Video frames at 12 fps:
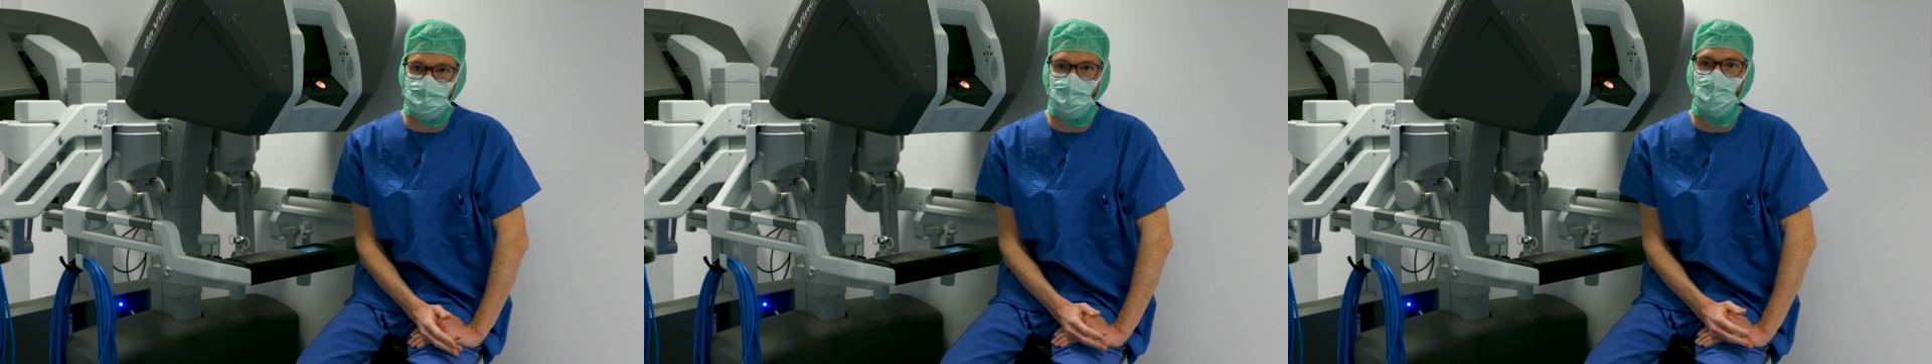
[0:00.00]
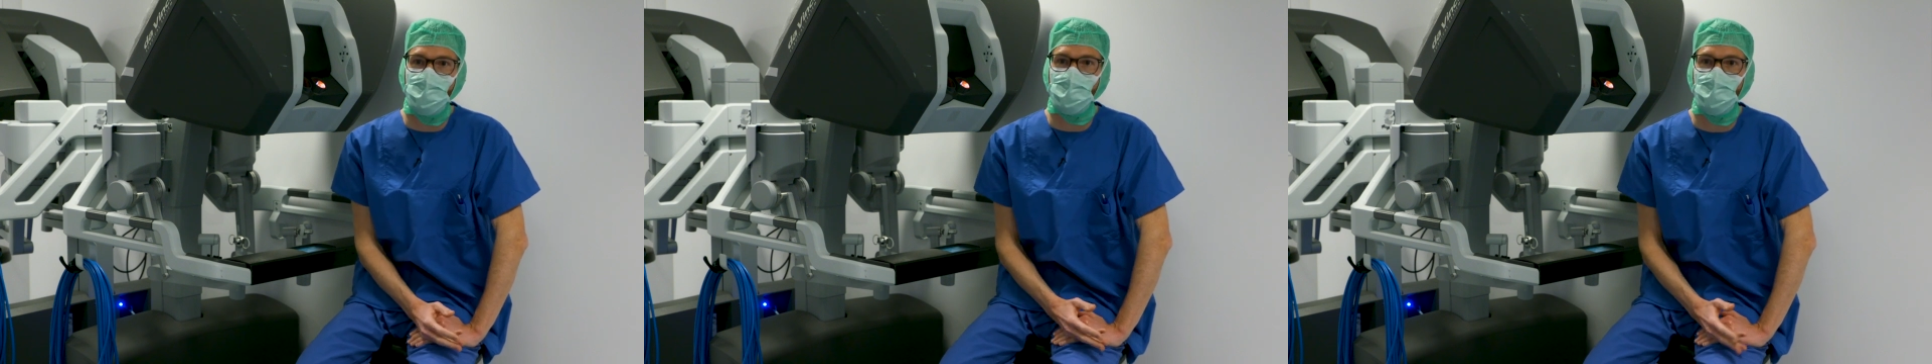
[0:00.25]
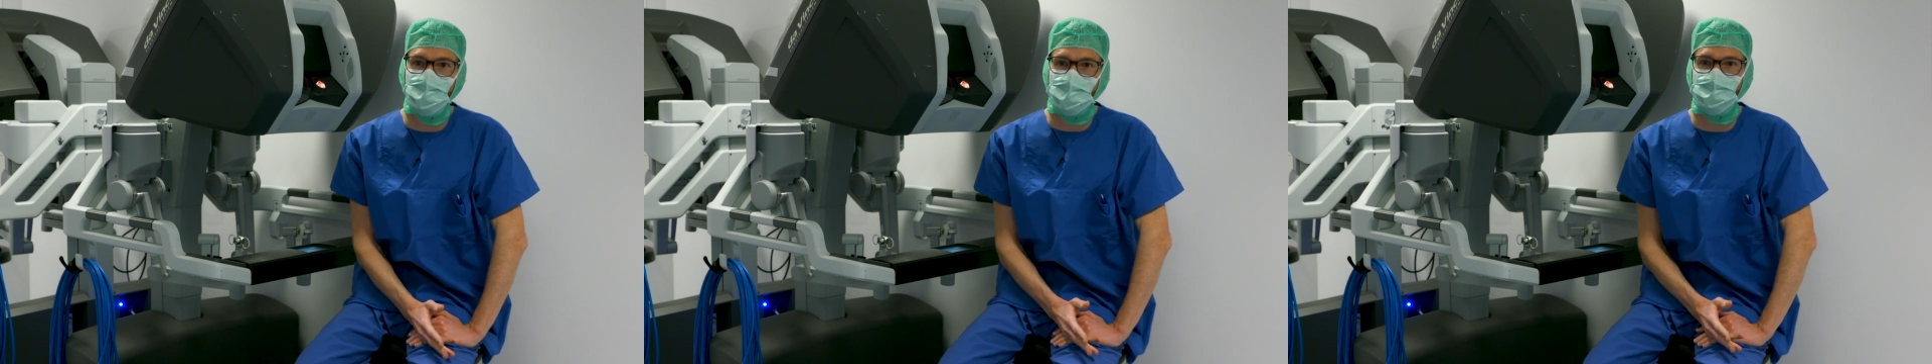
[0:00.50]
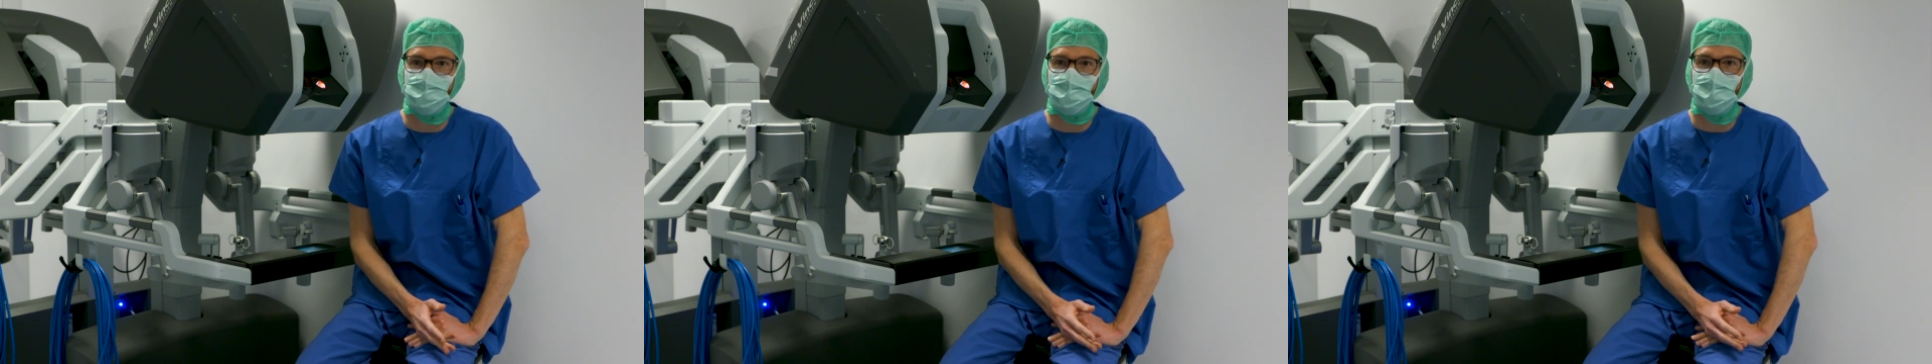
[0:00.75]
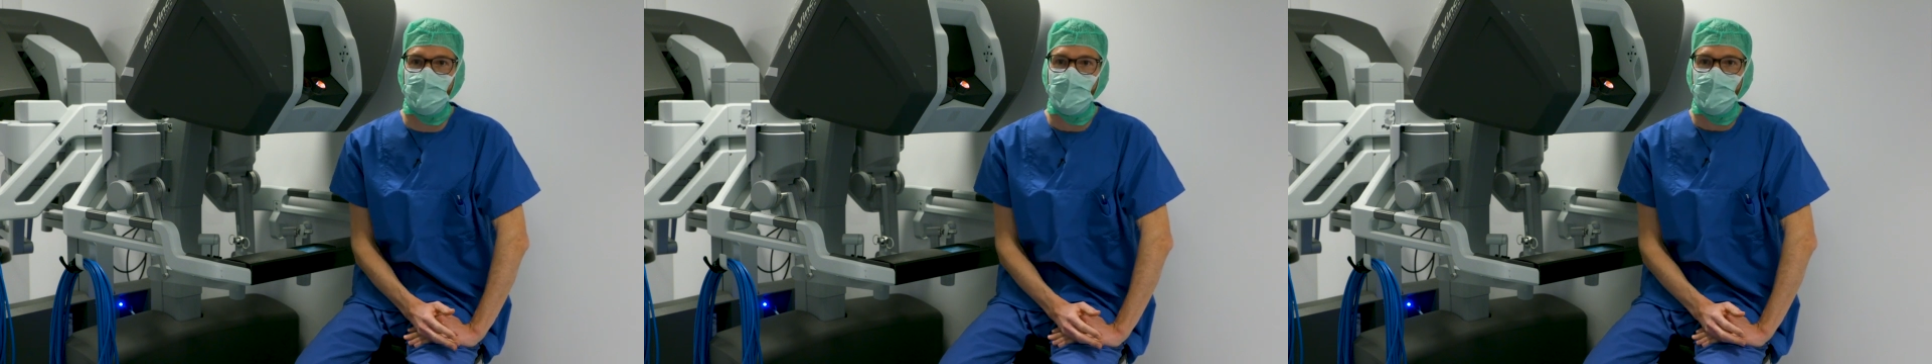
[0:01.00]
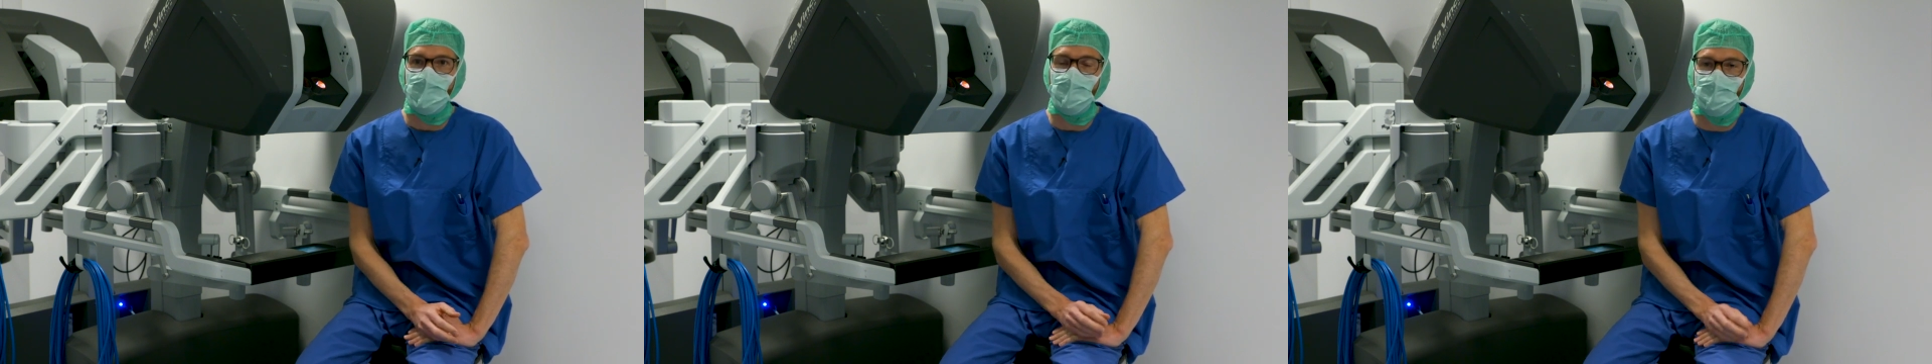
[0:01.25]
and a long workup
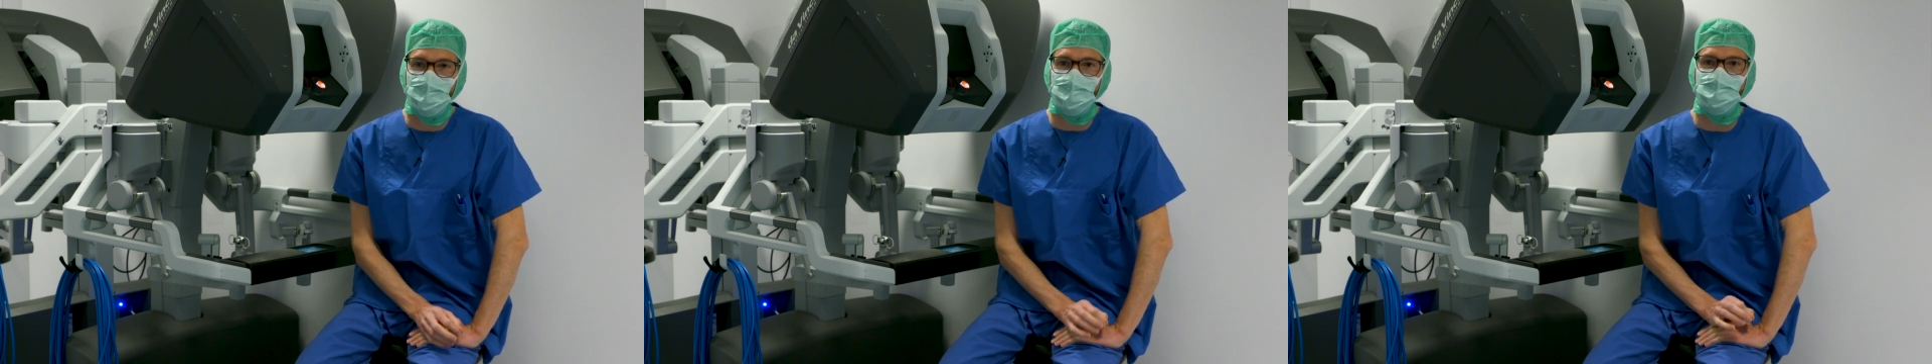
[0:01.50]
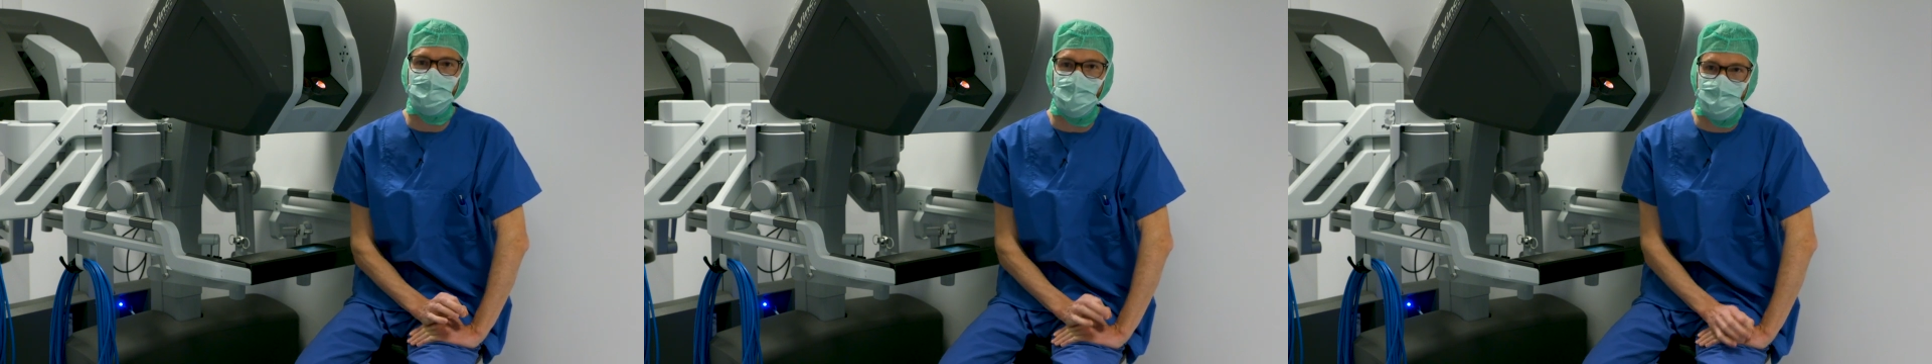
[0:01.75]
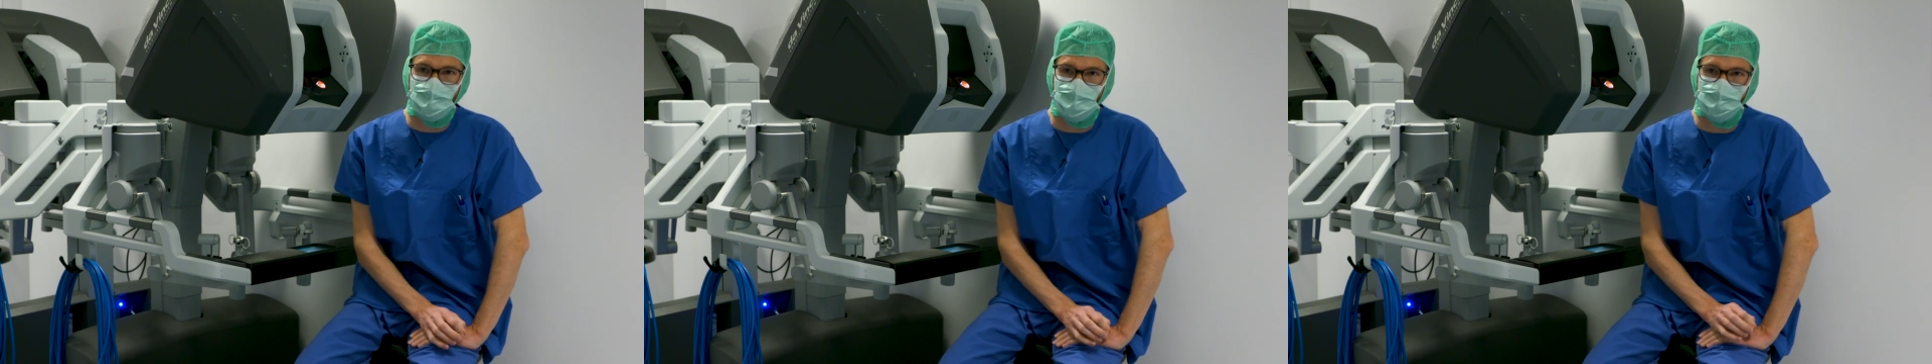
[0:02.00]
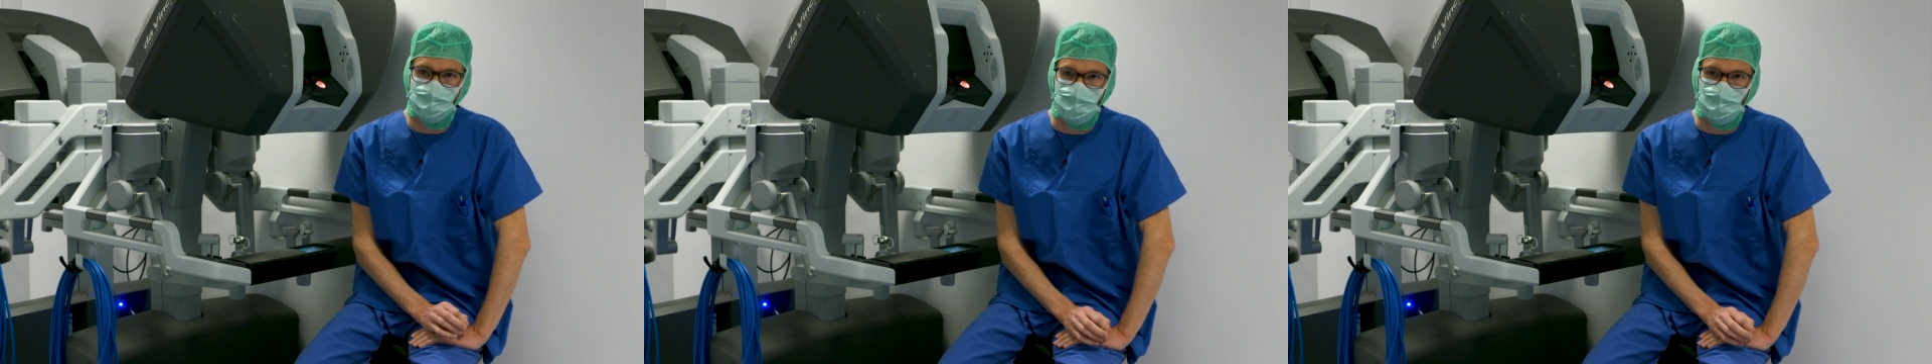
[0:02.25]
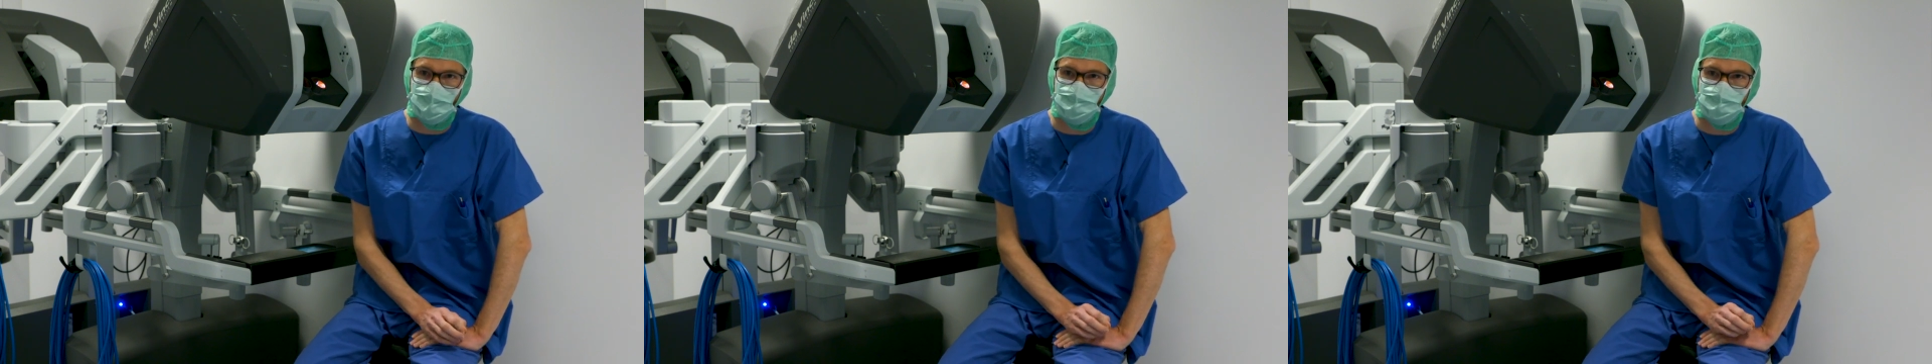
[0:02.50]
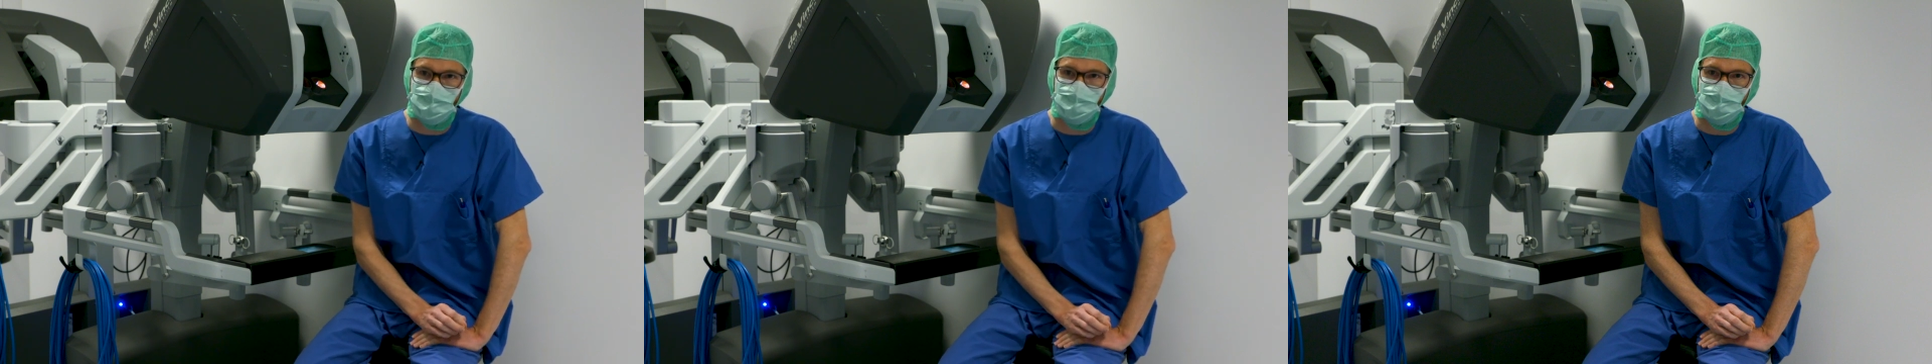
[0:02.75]
of this particular
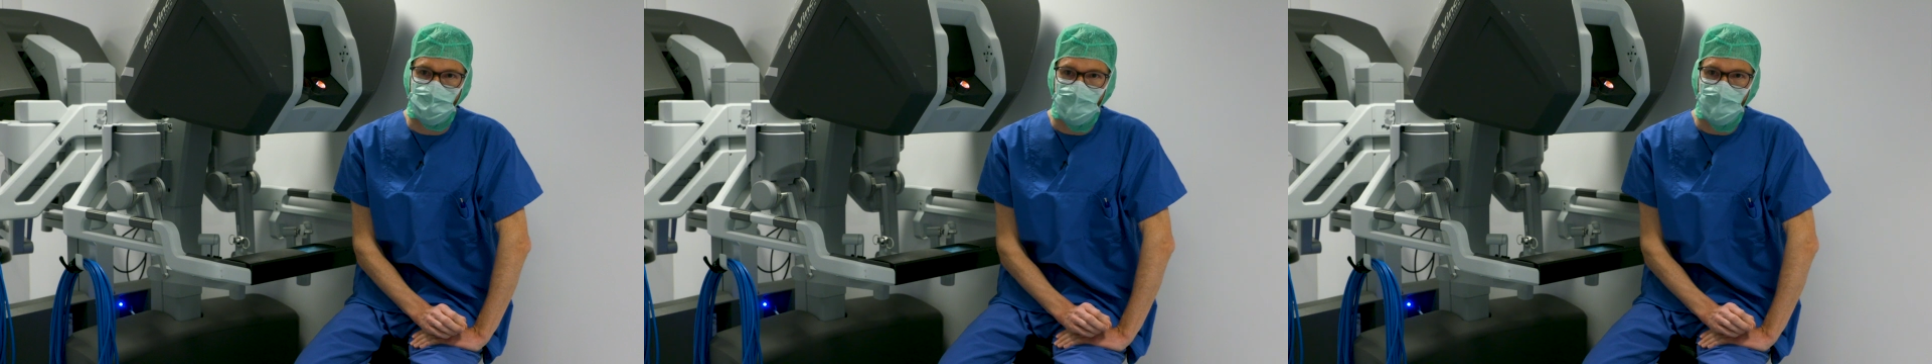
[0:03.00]
situation.